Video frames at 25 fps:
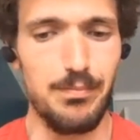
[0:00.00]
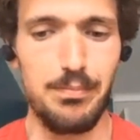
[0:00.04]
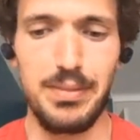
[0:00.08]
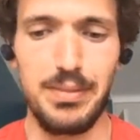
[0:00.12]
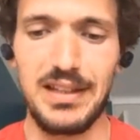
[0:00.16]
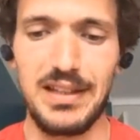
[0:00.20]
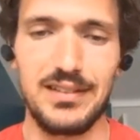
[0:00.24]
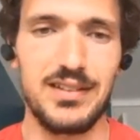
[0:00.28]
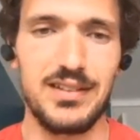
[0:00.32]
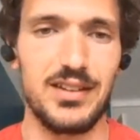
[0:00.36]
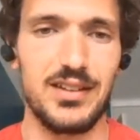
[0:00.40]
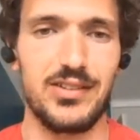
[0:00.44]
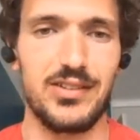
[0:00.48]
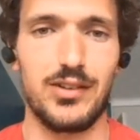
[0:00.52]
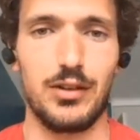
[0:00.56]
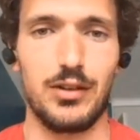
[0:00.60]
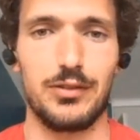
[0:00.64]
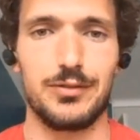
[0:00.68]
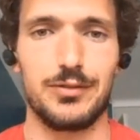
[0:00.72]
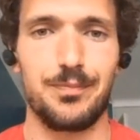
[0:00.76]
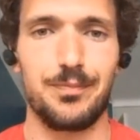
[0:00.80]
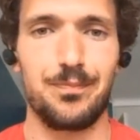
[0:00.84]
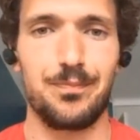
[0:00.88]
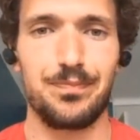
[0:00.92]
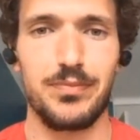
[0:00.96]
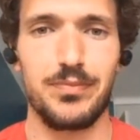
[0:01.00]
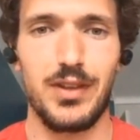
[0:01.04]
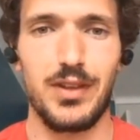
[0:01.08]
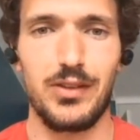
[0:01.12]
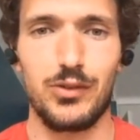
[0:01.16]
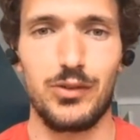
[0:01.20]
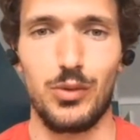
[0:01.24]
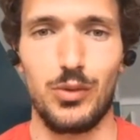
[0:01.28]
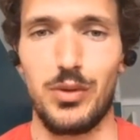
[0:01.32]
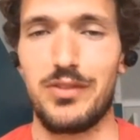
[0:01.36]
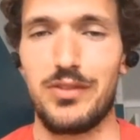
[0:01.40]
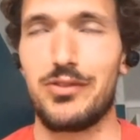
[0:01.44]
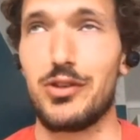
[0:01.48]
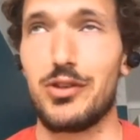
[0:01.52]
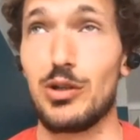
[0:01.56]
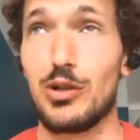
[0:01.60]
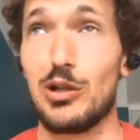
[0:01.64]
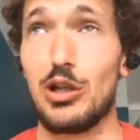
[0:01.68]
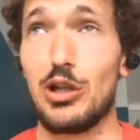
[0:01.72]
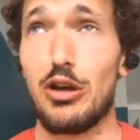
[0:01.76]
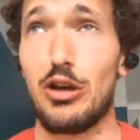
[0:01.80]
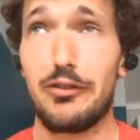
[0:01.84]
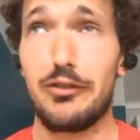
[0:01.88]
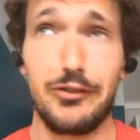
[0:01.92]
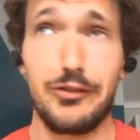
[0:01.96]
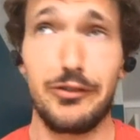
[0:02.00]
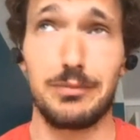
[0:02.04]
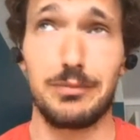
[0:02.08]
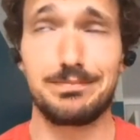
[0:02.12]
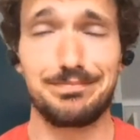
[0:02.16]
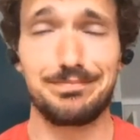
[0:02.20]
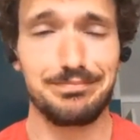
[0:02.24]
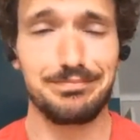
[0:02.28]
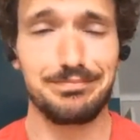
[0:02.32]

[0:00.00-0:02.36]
building stuff. So if you loved